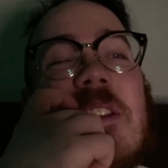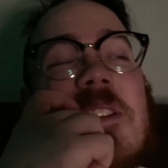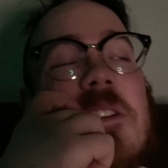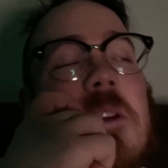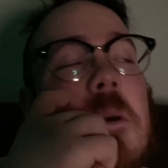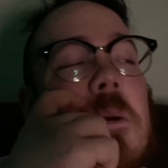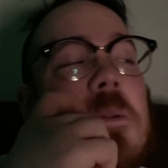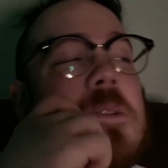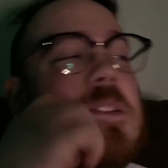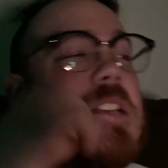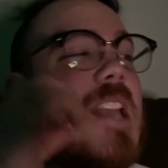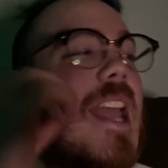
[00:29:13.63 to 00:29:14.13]

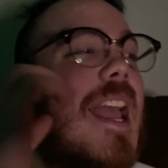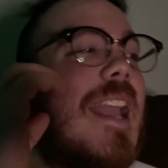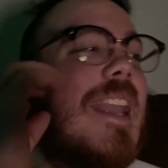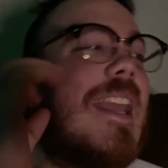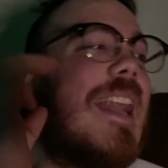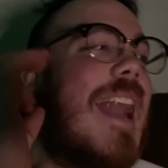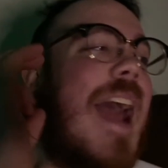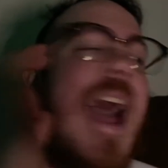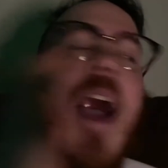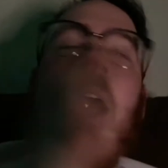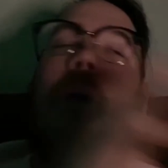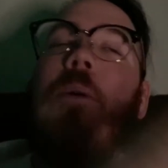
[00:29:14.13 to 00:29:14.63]
go check it
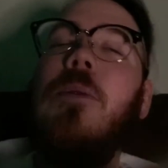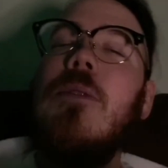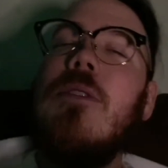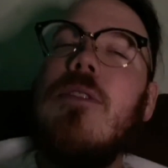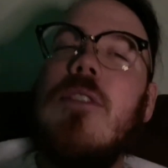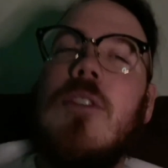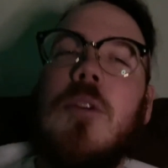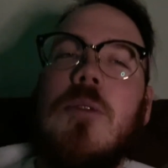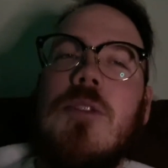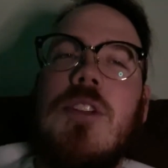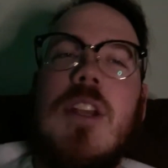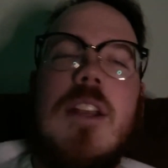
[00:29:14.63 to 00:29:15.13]
out.
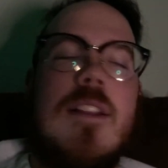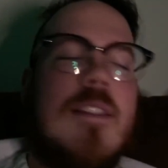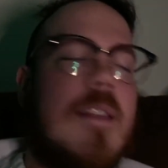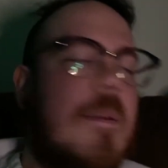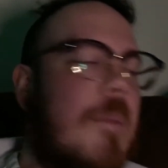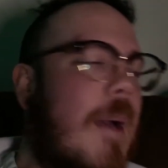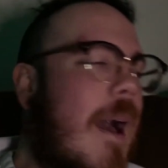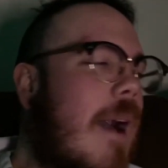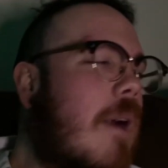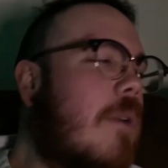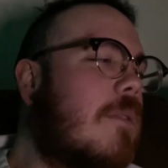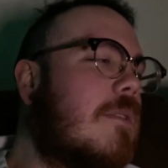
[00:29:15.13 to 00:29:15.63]
Go check them
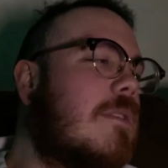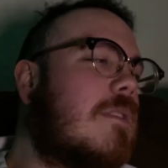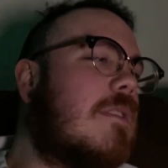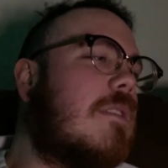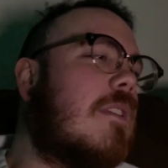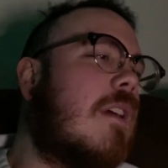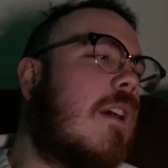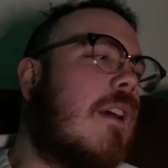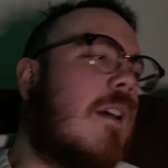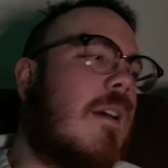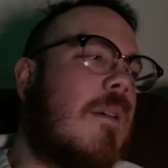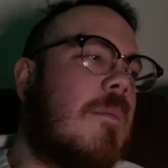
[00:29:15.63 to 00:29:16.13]
out.
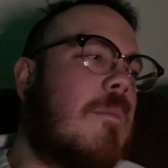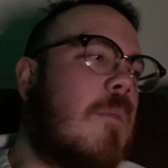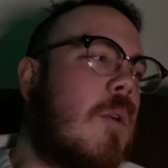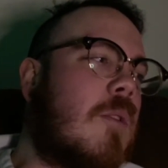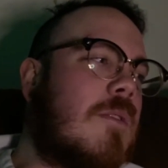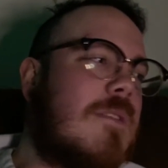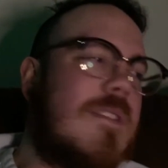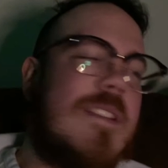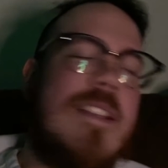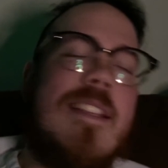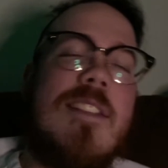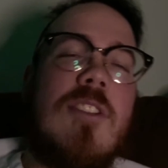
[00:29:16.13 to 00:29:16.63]

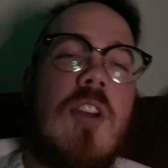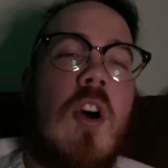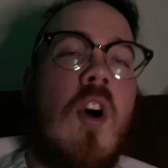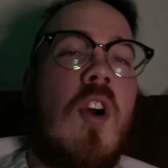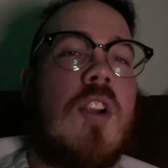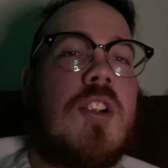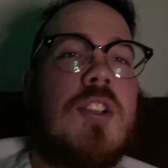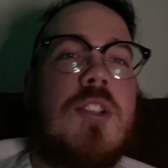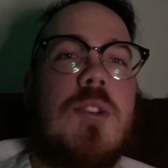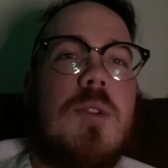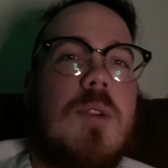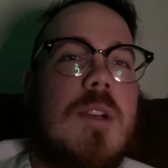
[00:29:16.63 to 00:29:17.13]
Most of these are
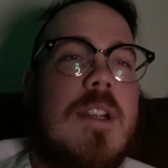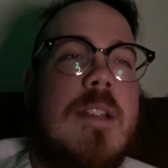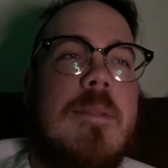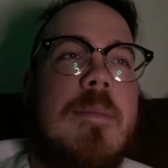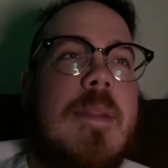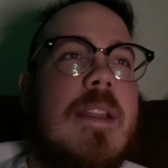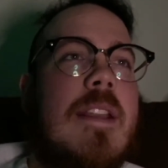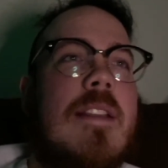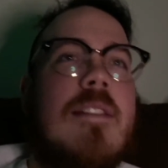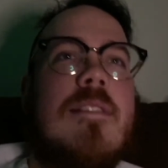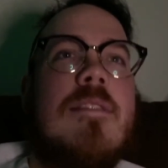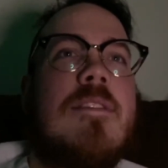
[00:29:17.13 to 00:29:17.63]

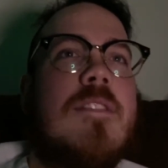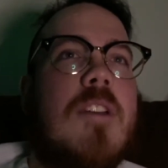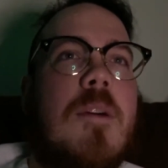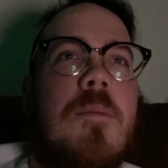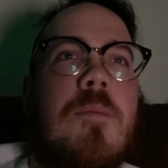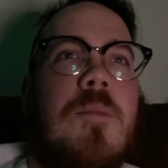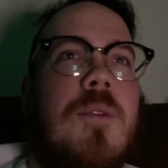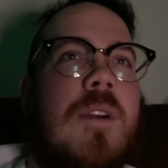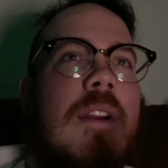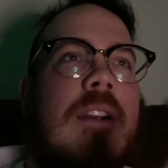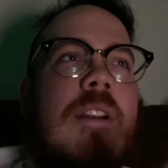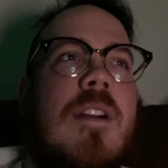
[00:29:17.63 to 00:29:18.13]
streaming
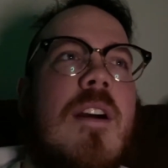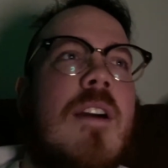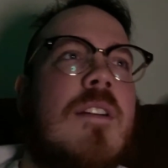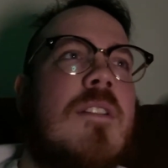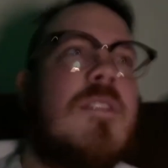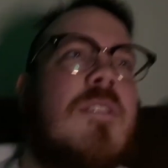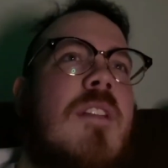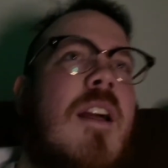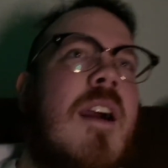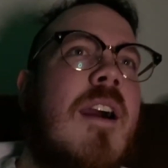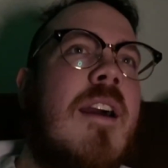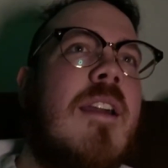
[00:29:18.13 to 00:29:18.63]
somewhere
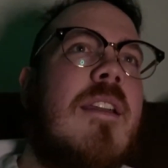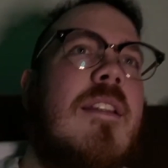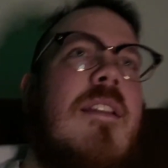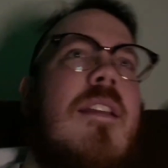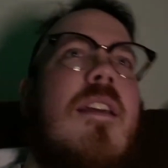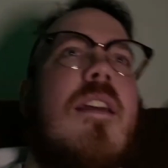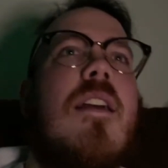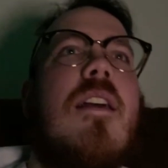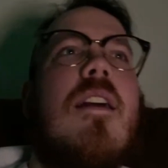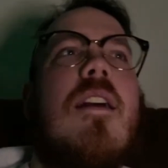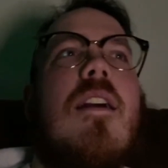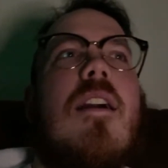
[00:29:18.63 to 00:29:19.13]
online.
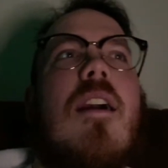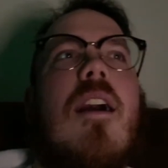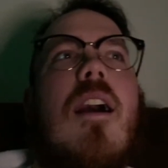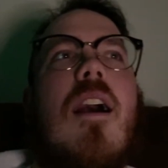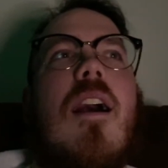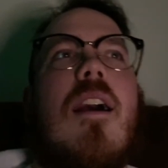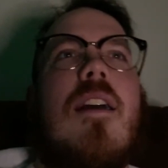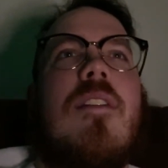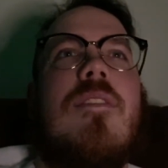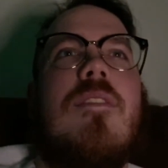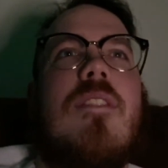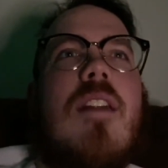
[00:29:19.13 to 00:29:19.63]

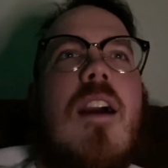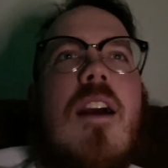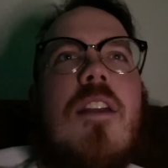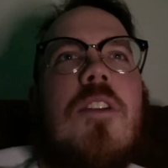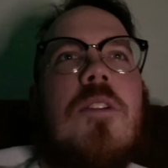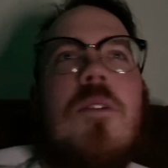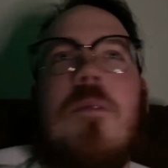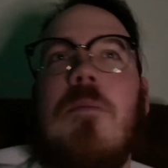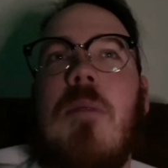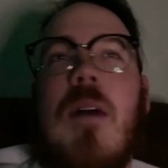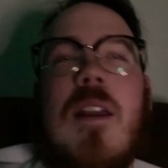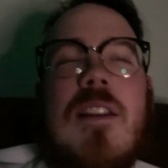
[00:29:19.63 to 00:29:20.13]
If not, you
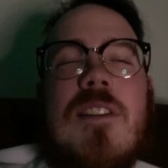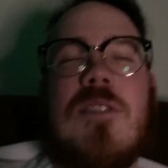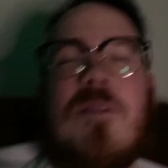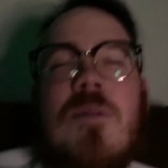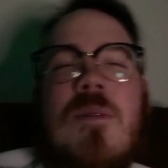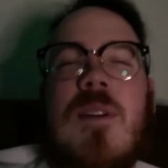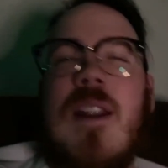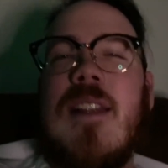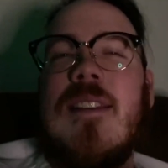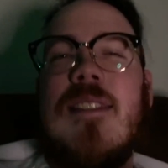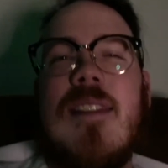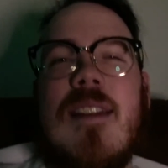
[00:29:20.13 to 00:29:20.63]
can probably just
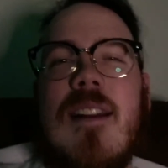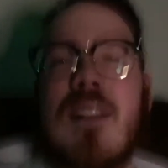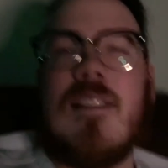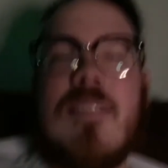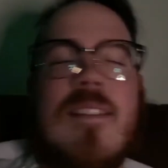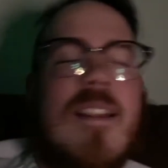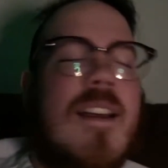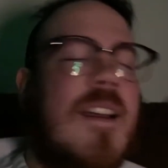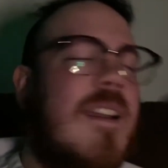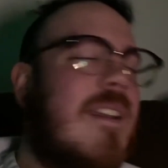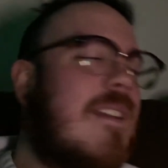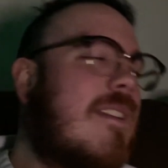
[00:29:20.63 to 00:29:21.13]
rent it
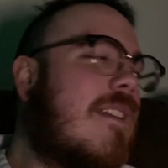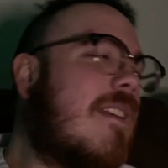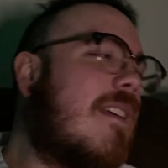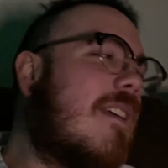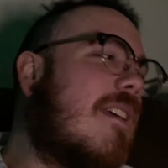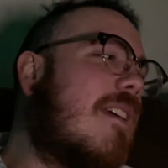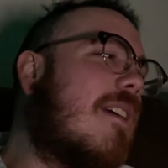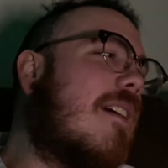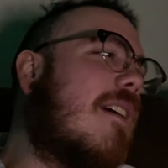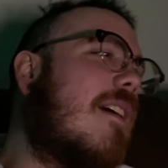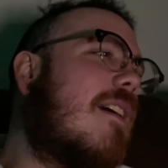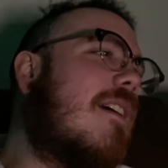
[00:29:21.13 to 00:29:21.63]
online.
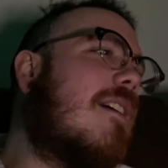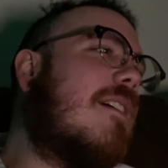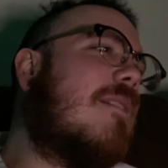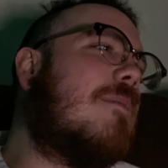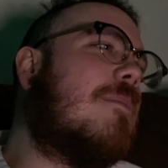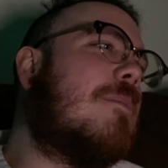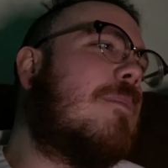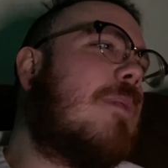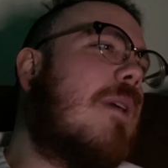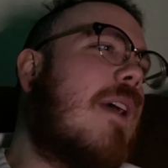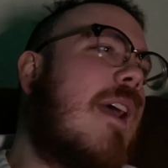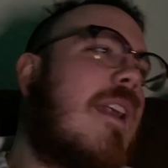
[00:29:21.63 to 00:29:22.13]

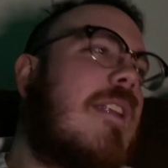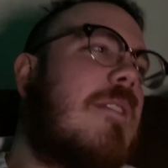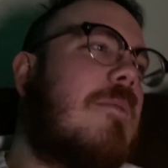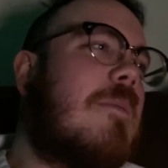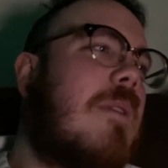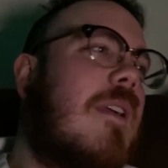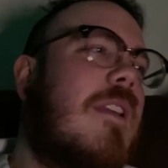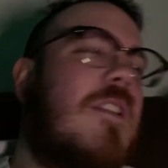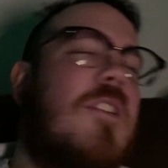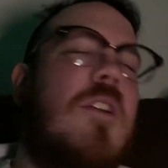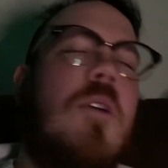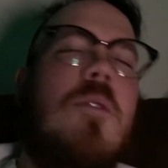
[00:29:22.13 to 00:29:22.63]
But
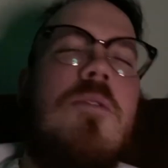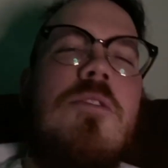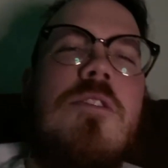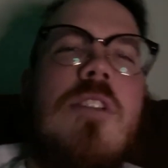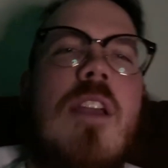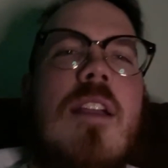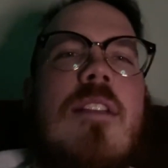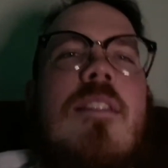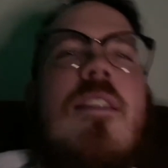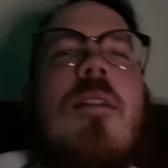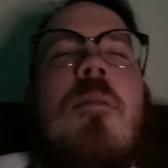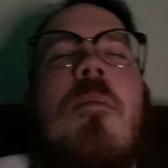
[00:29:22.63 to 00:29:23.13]
anyway, go
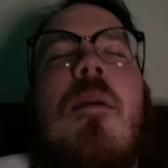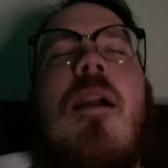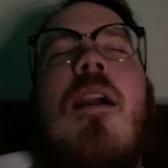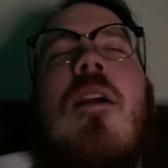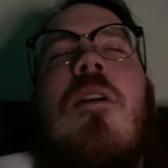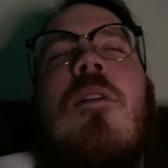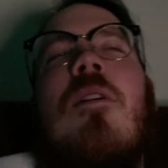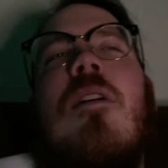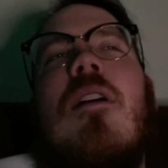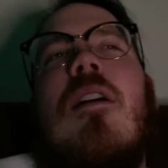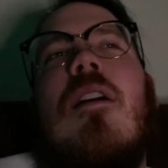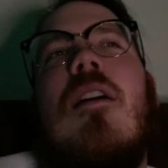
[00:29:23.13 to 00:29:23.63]
check them
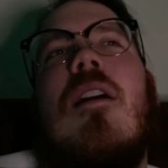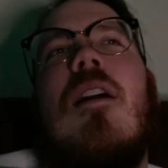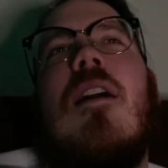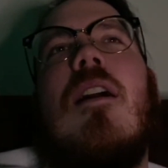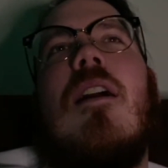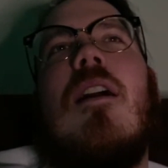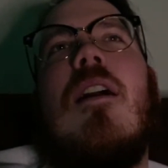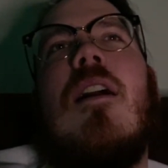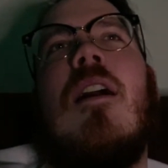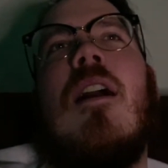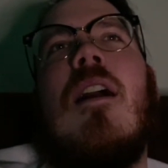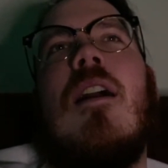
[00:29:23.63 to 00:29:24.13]
out.
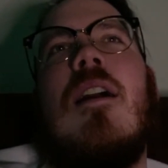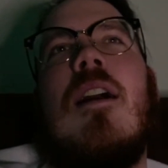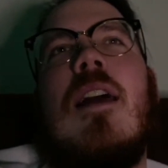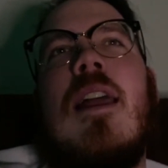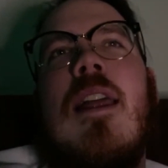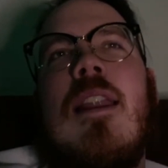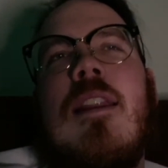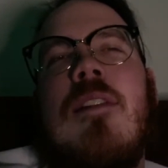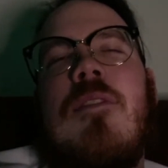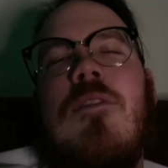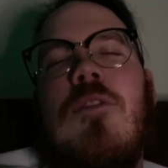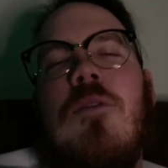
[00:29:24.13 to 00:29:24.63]

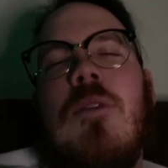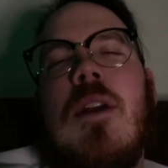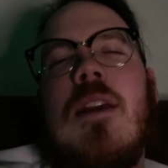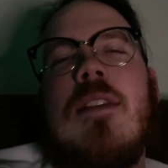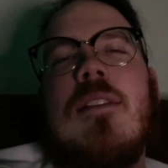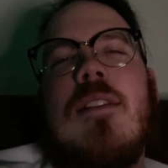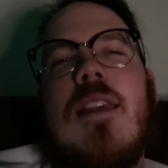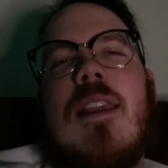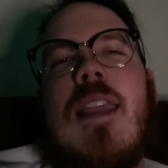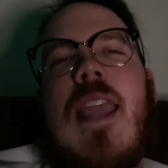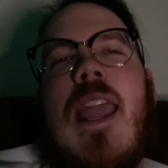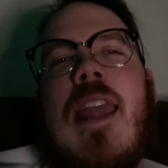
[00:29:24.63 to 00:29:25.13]
And if you guys
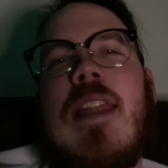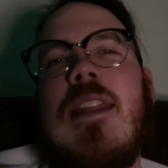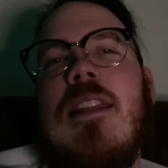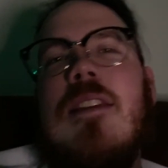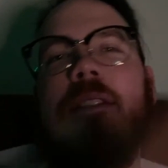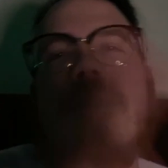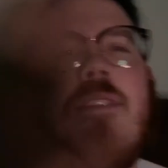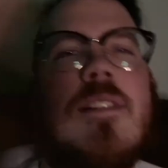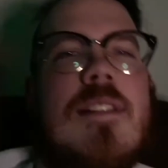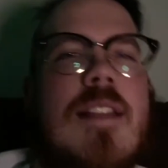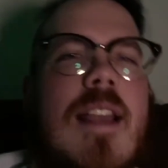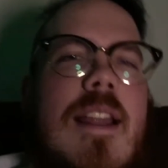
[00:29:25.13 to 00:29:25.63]
like any of
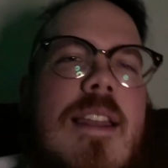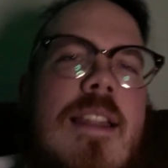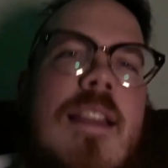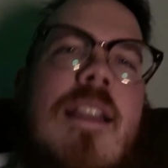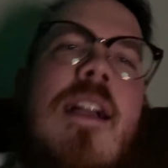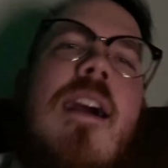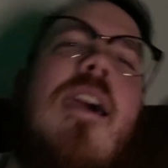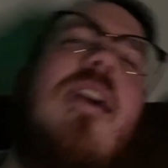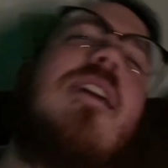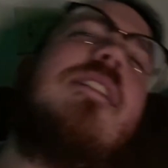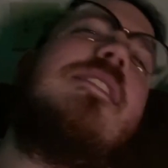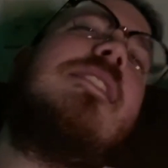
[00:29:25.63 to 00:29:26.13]
this kind of
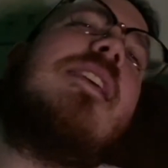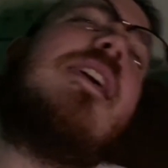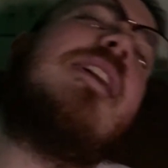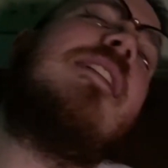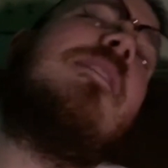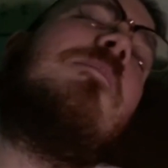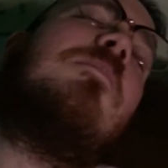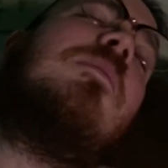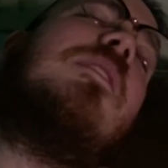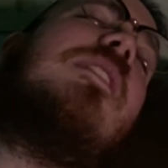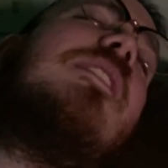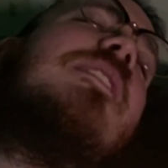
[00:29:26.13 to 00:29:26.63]

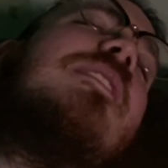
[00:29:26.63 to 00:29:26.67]
content, please